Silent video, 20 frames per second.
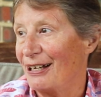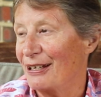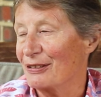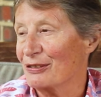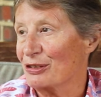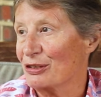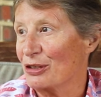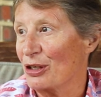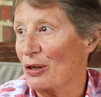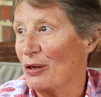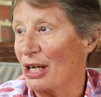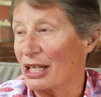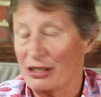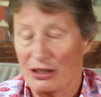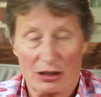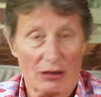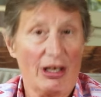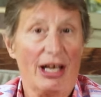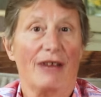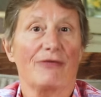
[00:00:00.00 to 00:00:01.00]
So I
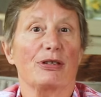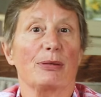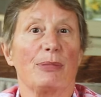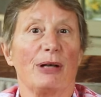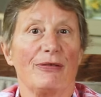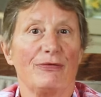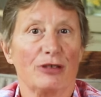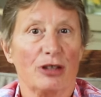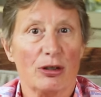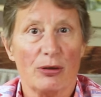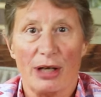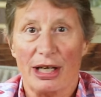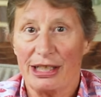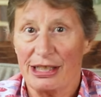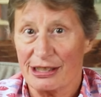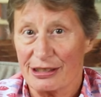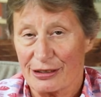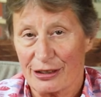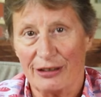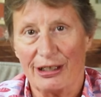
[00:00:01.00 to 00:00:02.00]
still have the buffalo, and
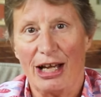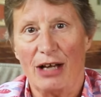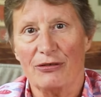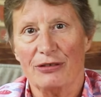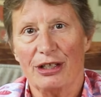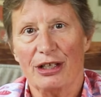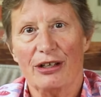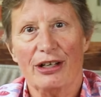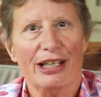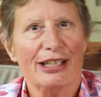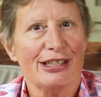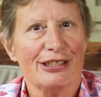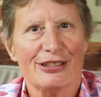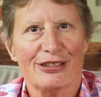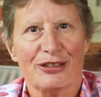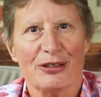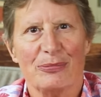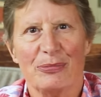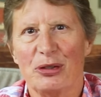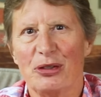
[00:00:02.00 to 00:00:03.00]
he's still out there, and he's
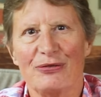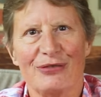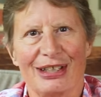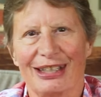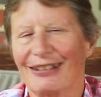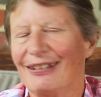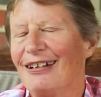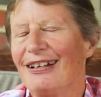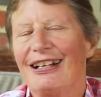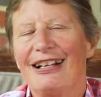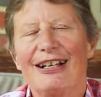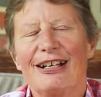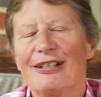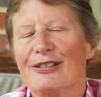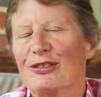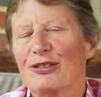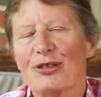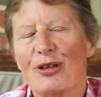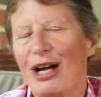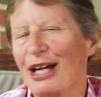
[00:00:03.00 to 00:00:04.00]
still moving.
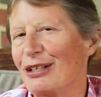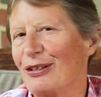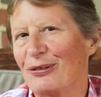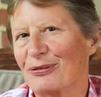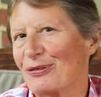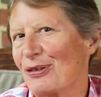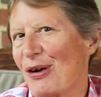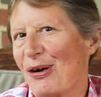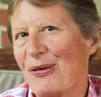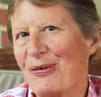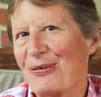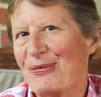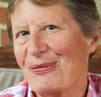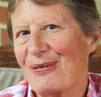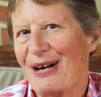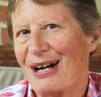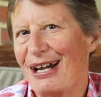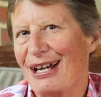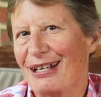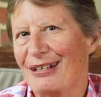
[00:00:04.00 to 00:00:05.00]
So I don't
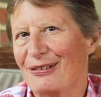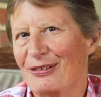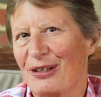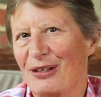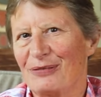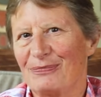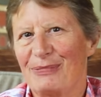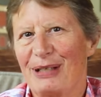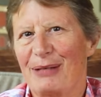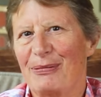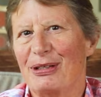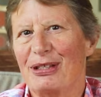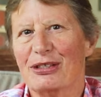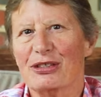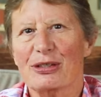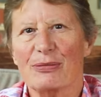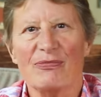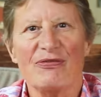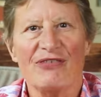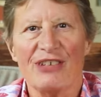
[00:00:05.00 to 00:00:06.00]
know. Maybe
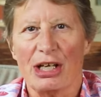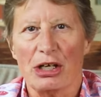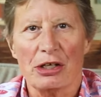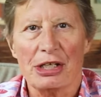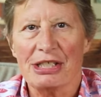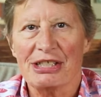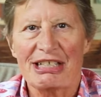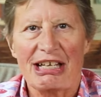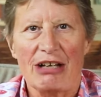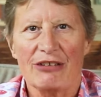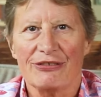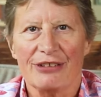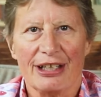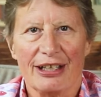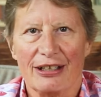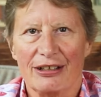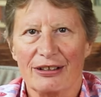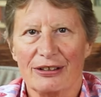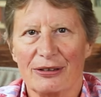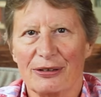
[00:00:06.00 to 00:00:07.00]
there's some fairies out
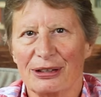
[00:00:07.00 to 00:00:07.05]
there.